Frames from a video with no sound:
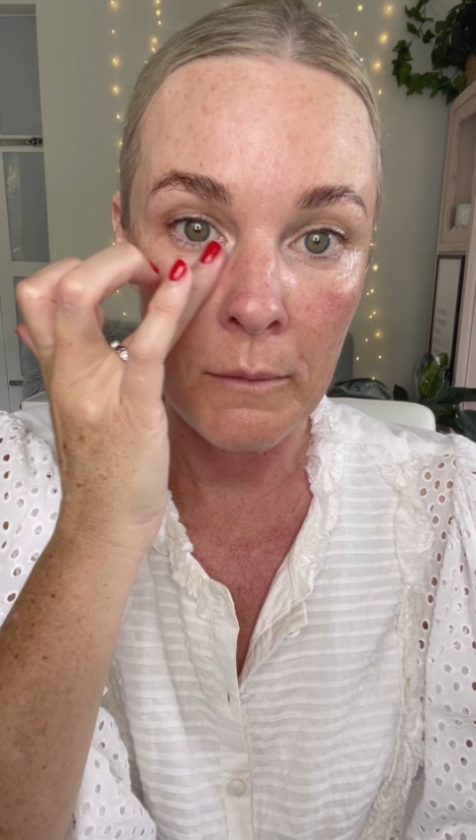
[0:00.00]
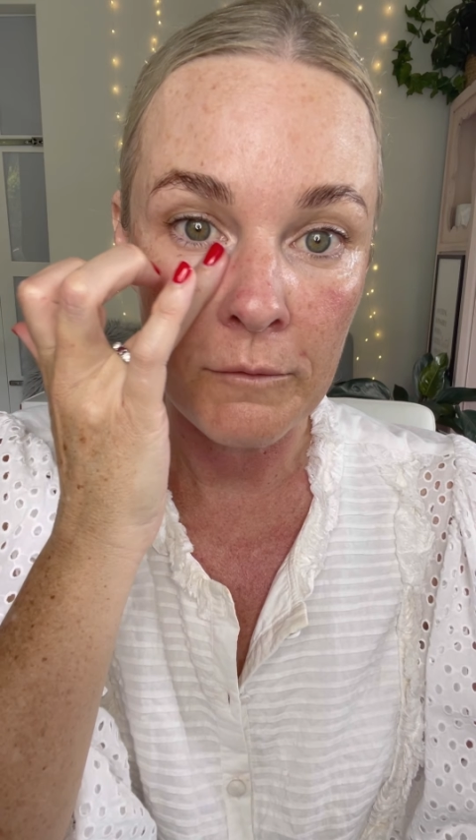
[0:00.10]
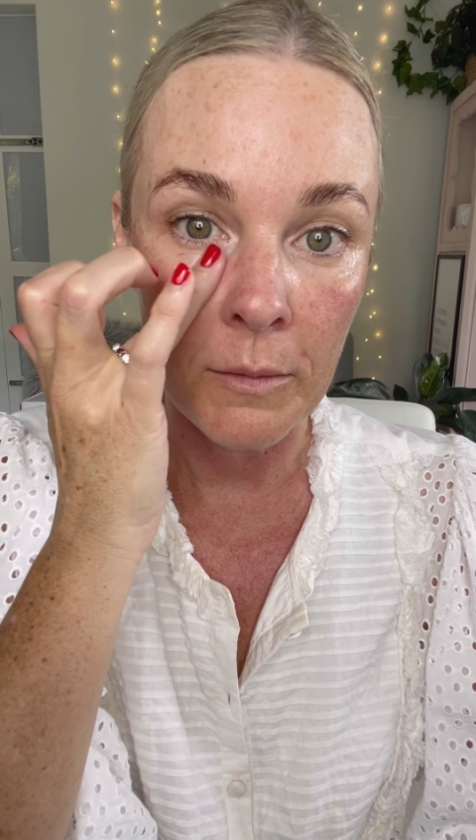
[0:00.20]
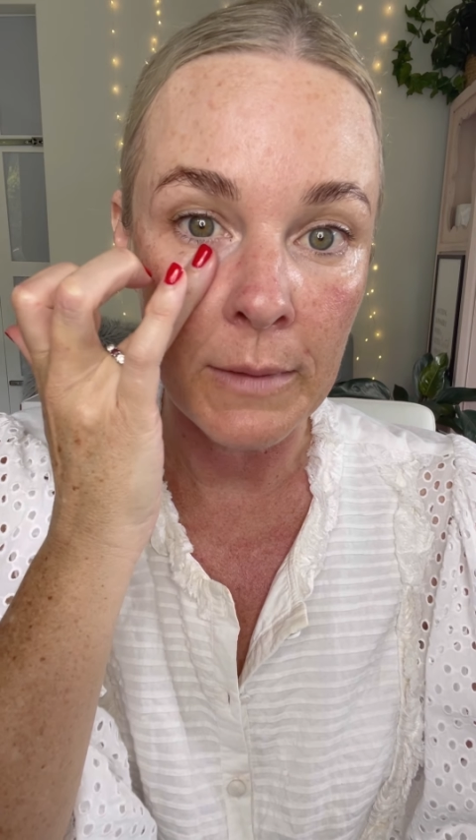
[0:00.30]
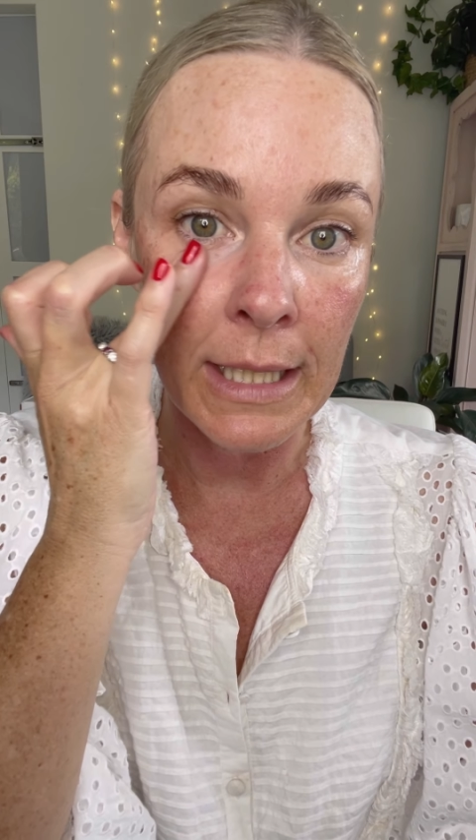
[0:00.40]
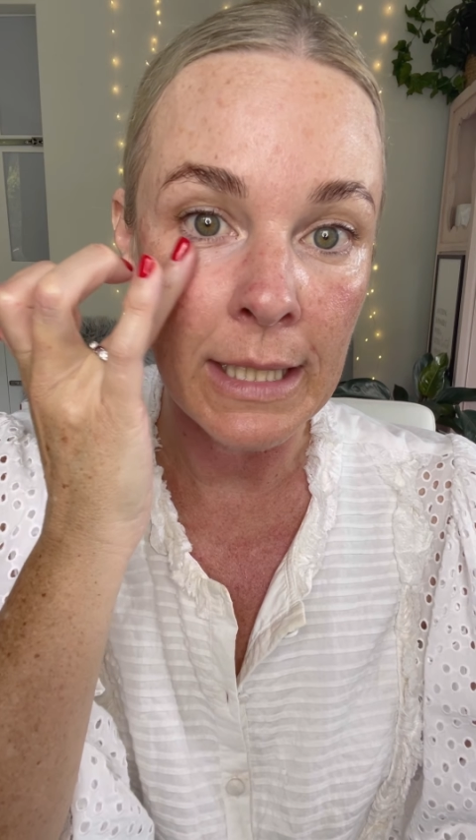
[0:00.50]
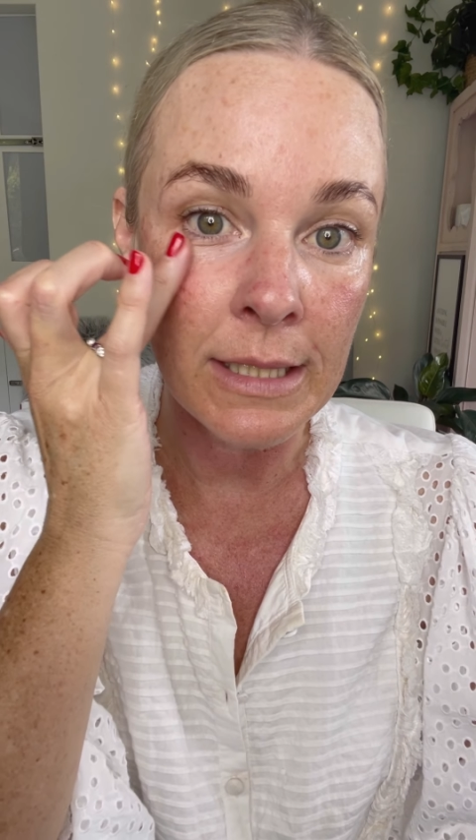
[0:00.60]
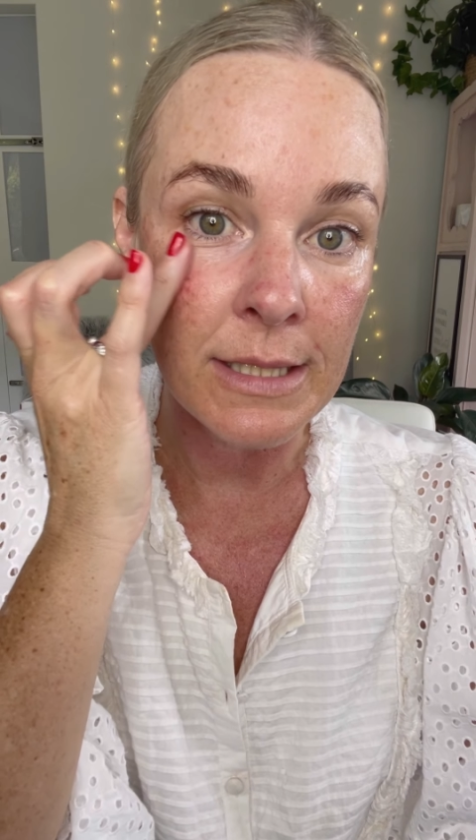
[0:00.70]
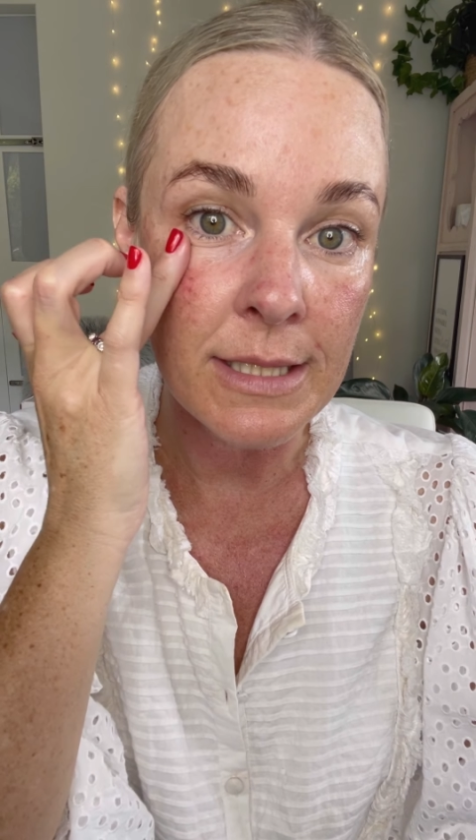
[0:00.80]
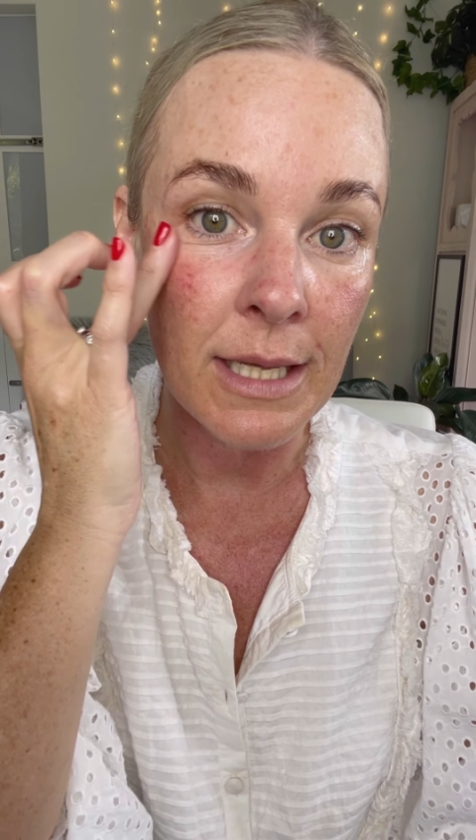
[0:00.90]
from the
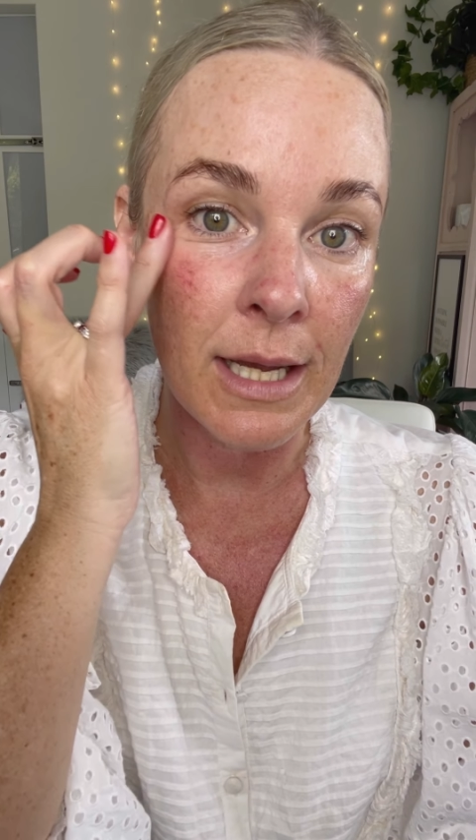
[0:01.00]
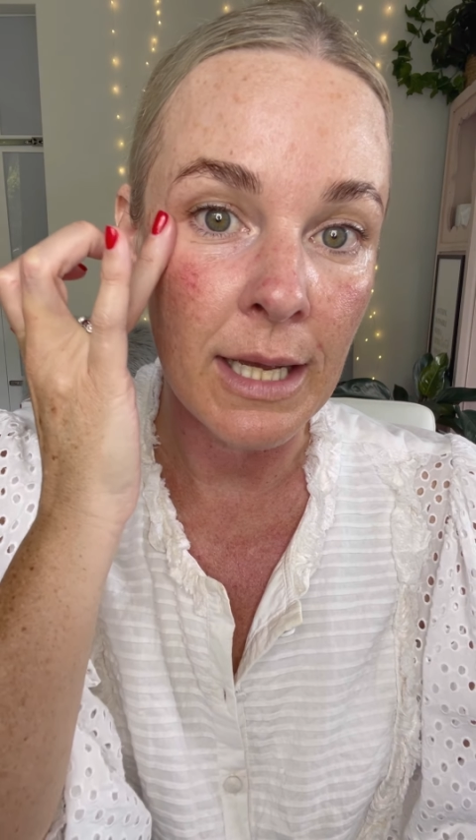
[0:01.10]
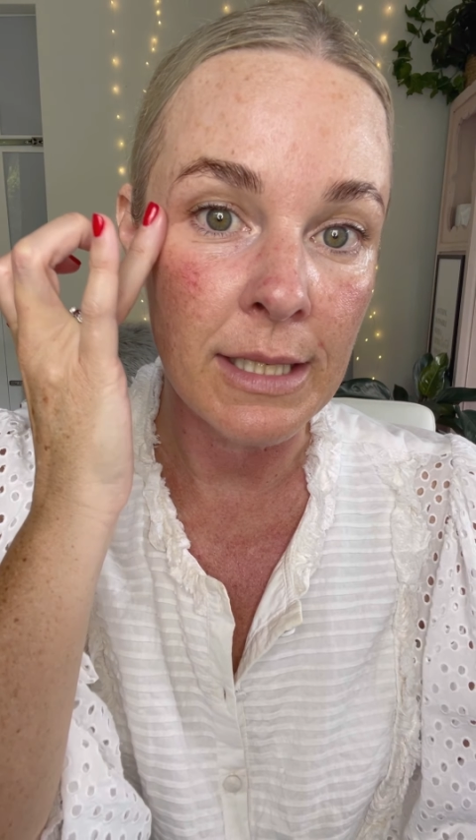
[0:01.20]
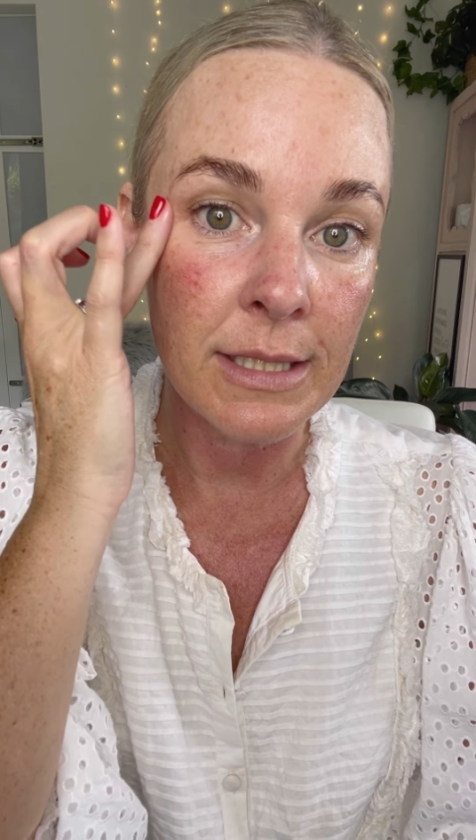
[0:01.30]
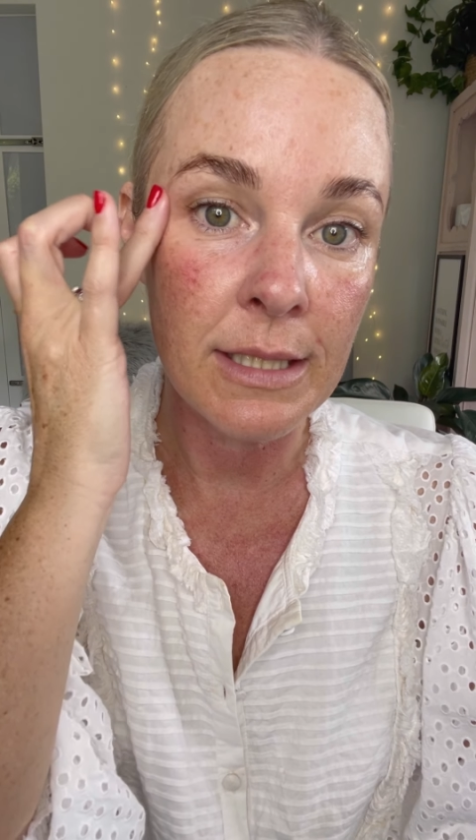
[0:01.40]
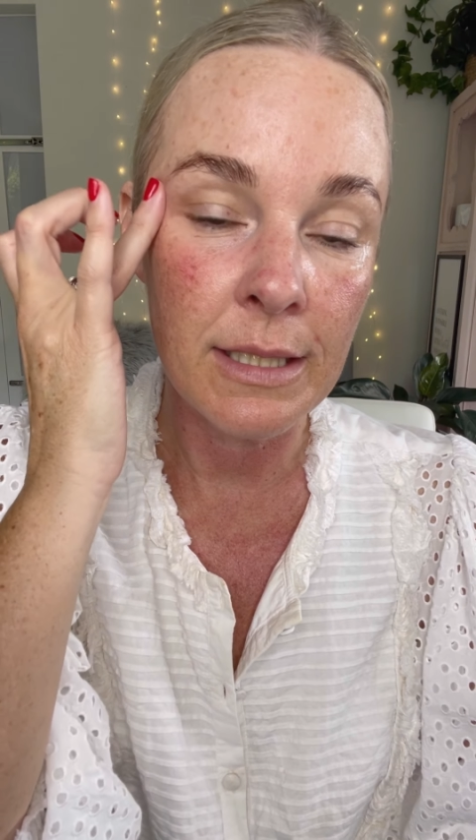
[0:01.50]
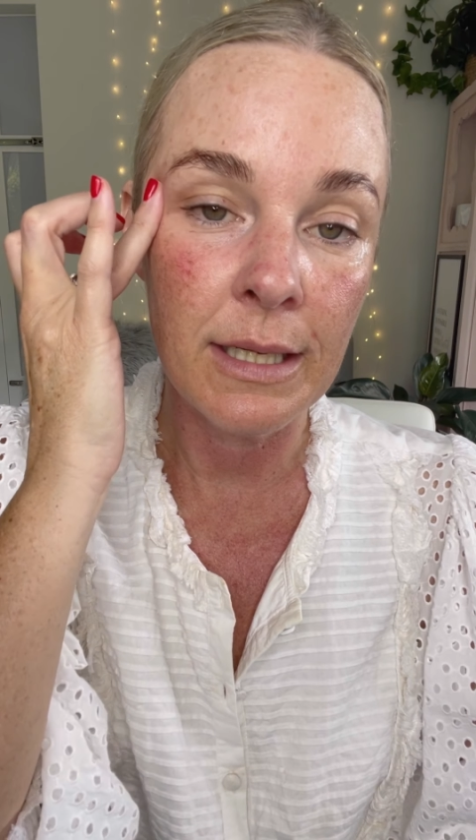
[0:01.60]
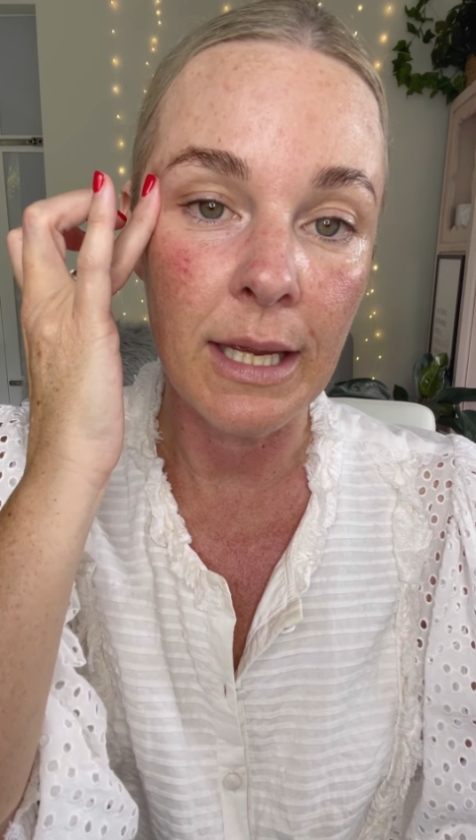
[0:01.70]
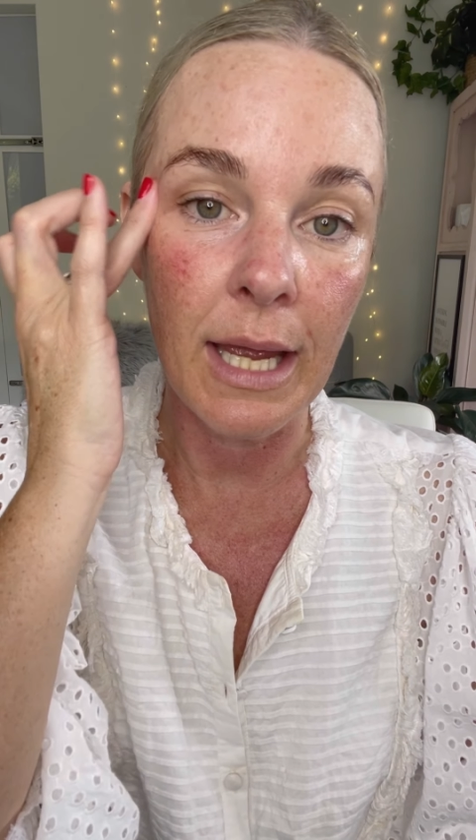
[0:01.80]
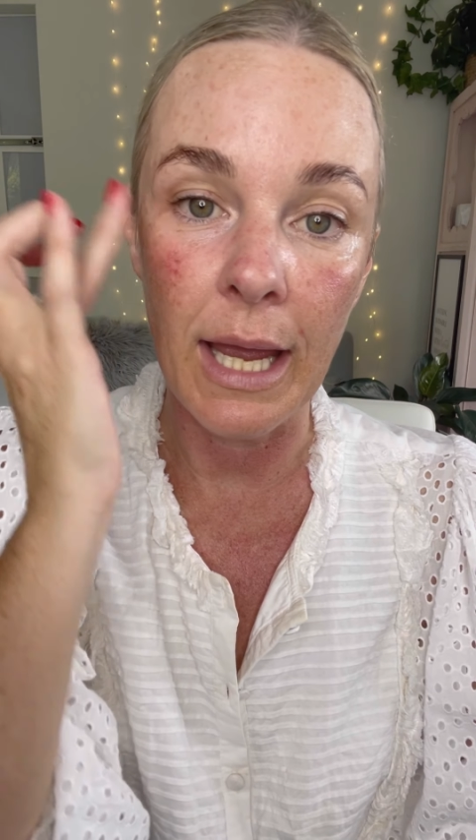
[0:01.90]
inside
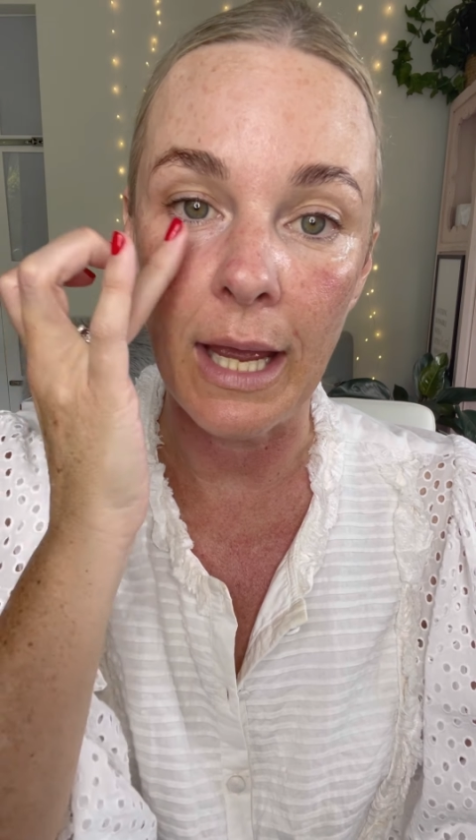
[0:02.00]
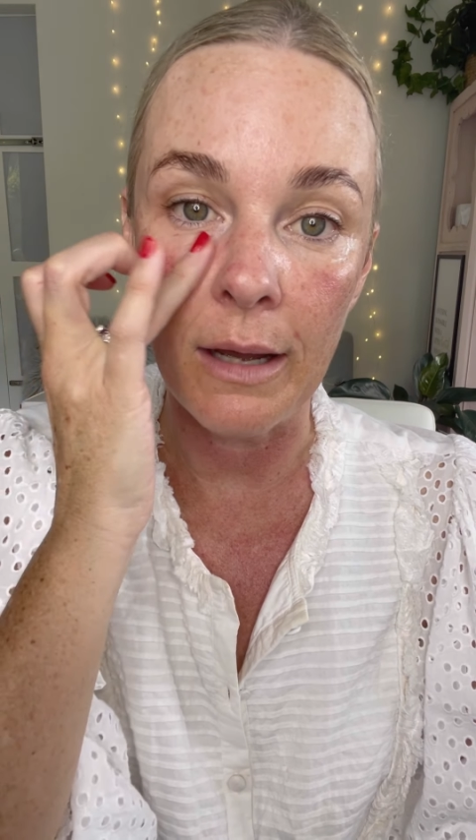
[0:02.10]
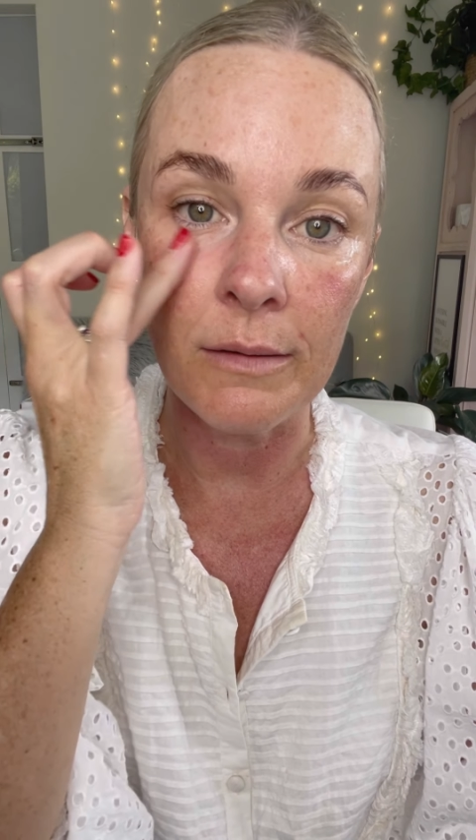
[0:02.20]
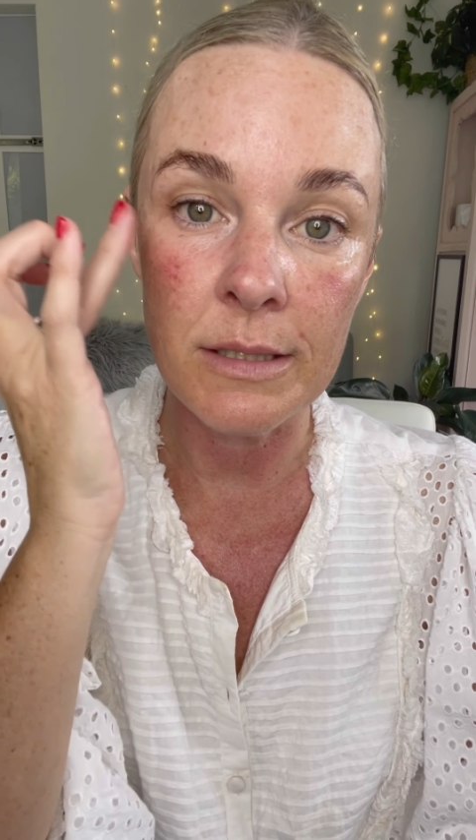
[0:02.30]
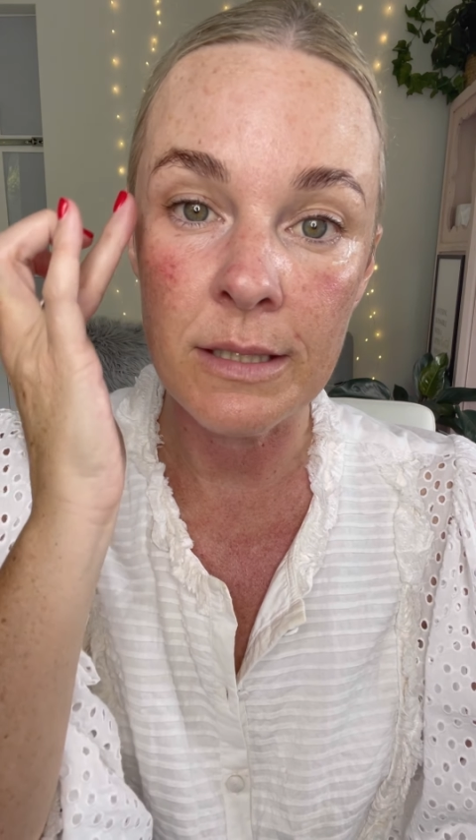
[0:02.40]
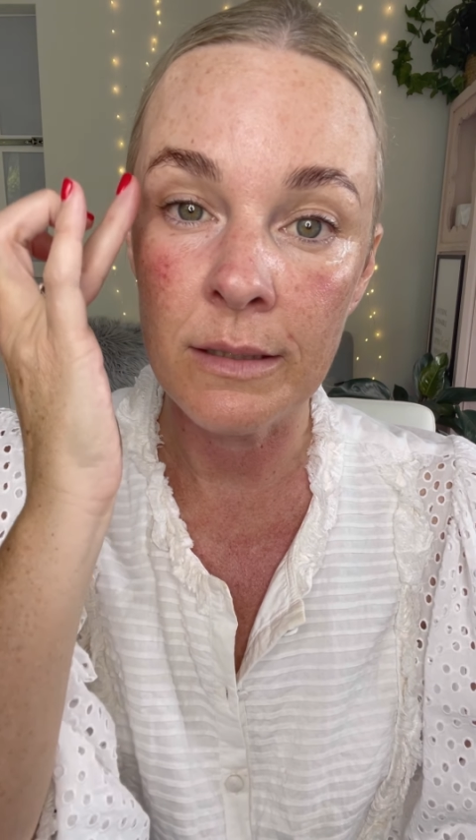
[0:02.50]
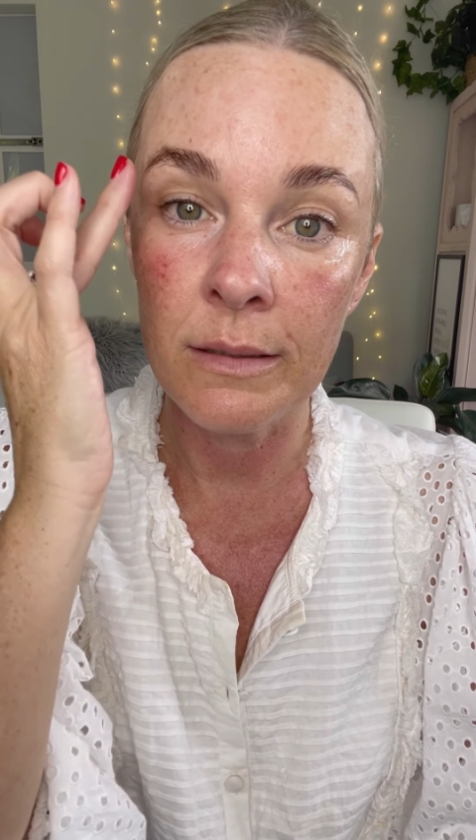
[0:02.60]
out.